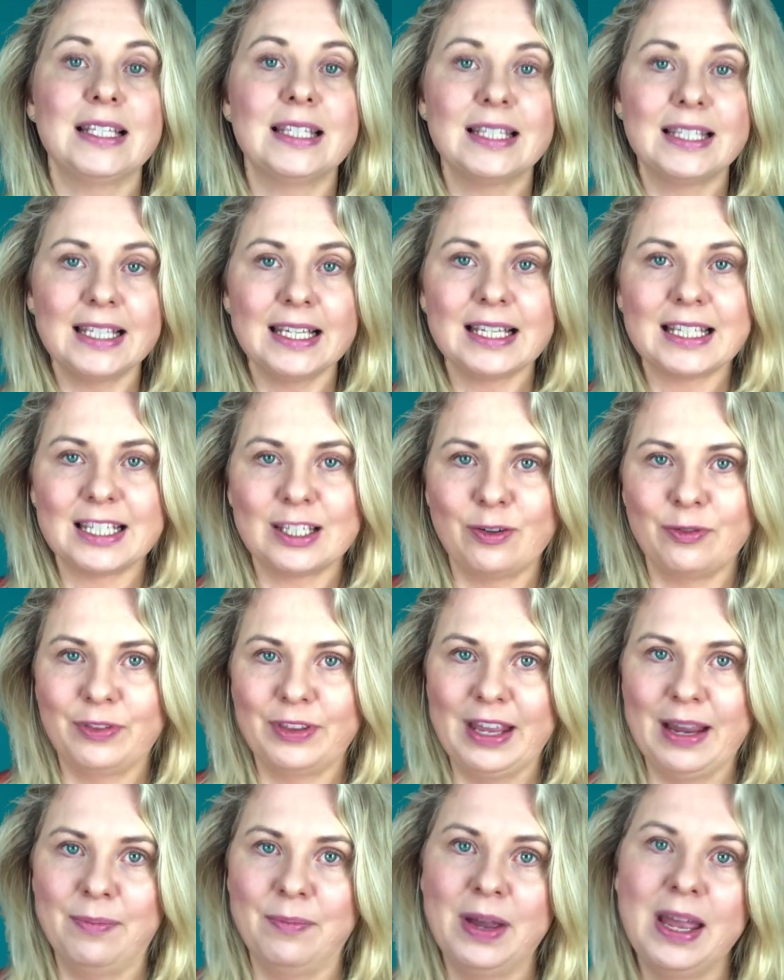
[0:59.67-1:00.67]
six
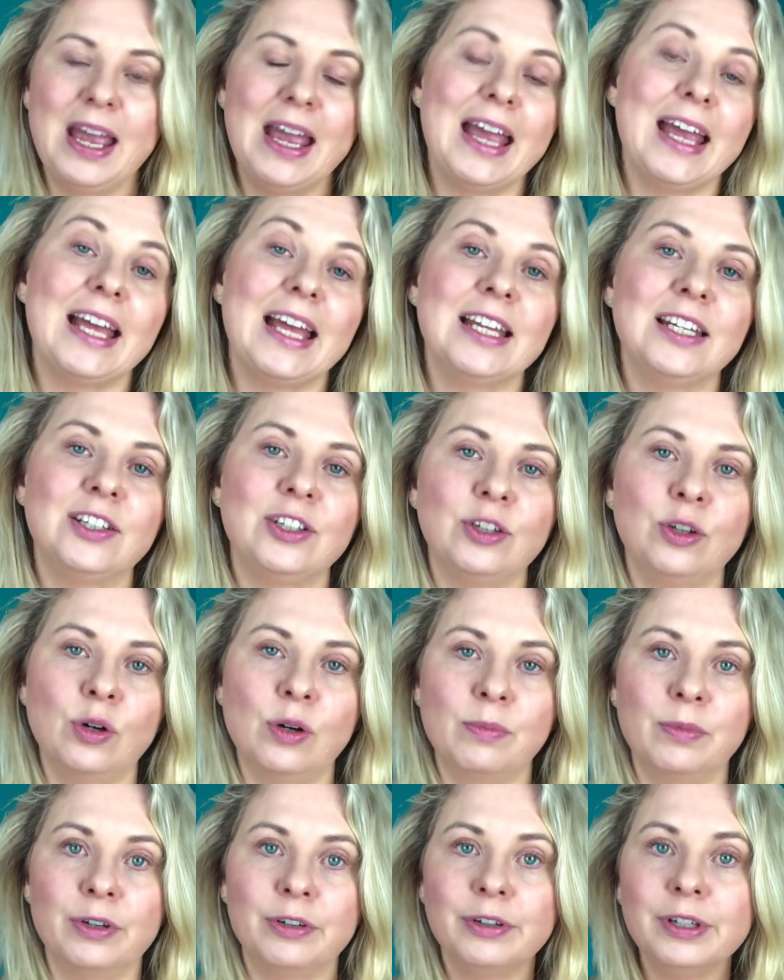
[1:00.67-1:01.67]
of them, and
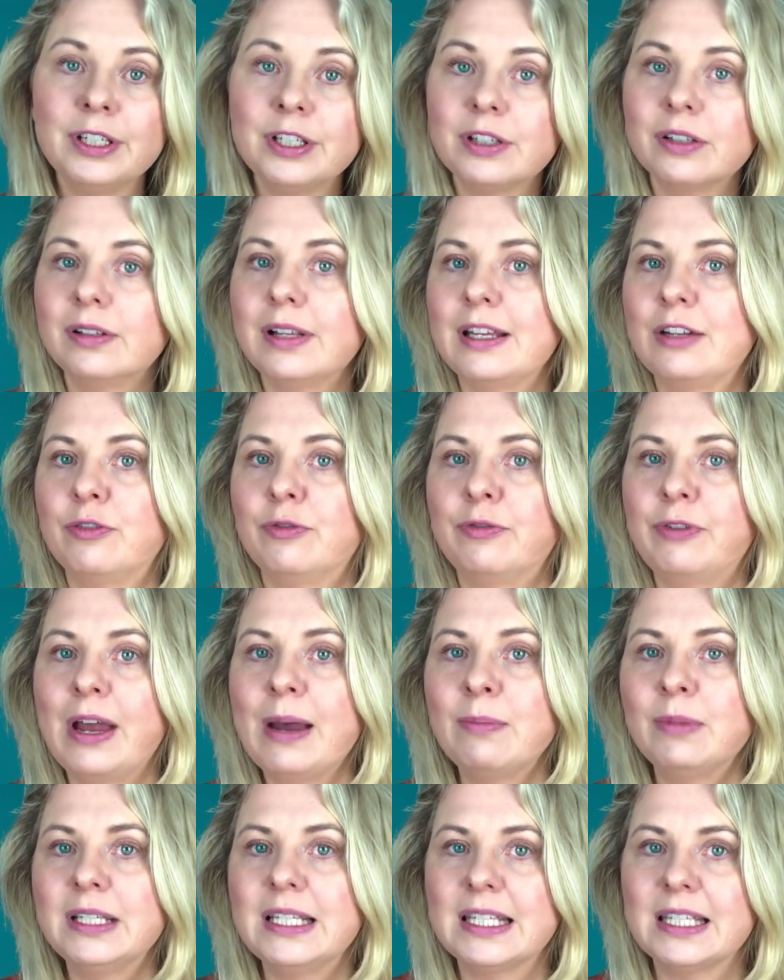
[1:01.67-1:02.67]
your marital and
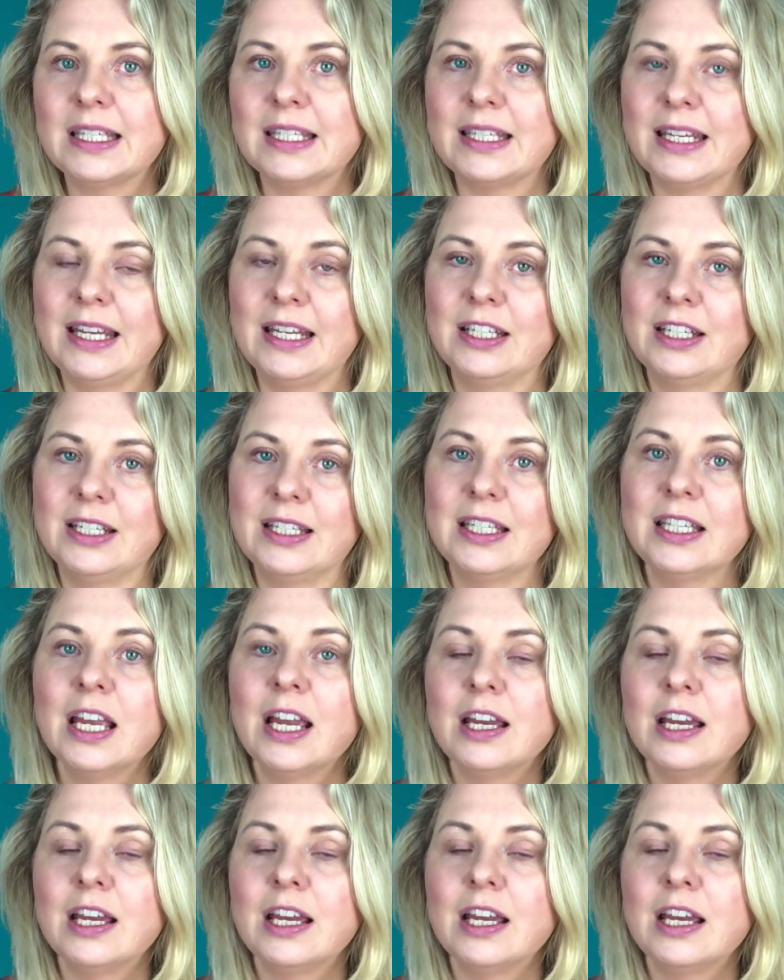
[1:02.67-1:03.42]
family status